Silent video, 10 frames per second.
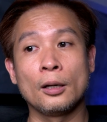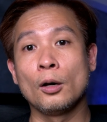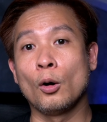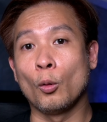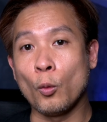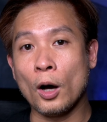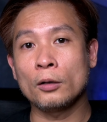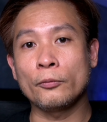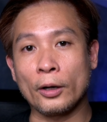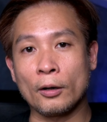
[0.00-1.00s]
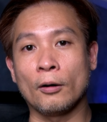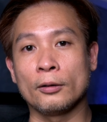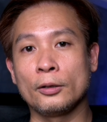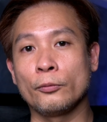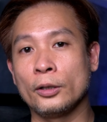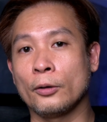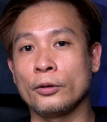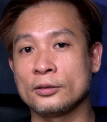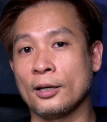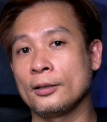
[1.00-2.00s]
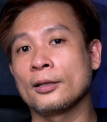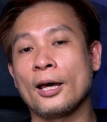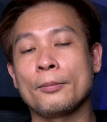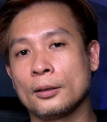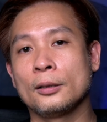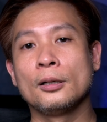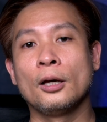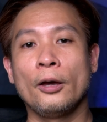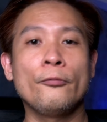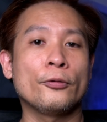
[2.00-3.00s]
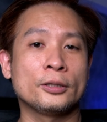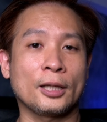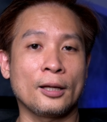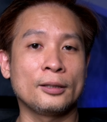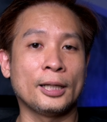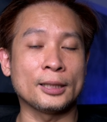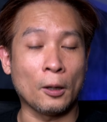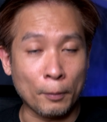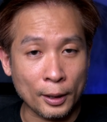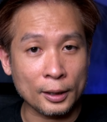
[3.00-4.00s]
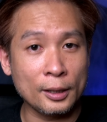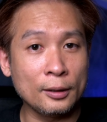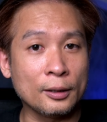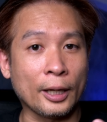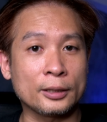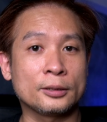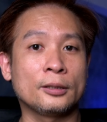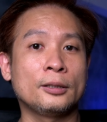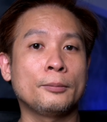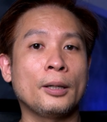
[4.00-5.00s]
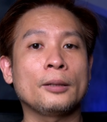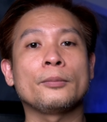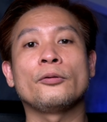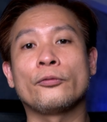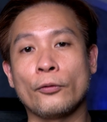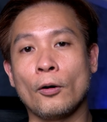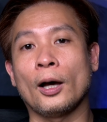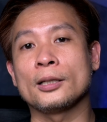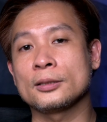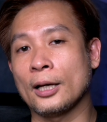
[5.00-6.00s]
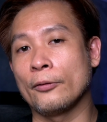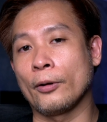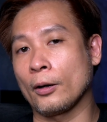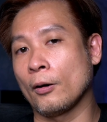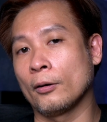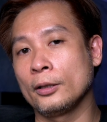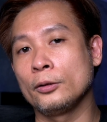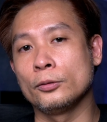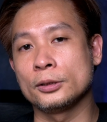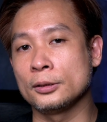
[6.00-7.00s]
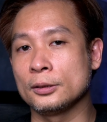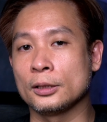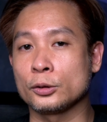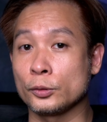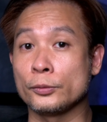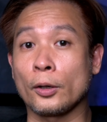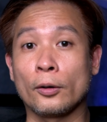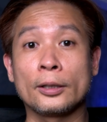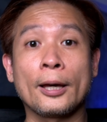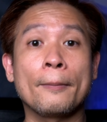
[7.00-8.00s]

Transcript: while recording without restarting the app. And for the second test, I'll plug in the external mic before I start recording using the screen recording app.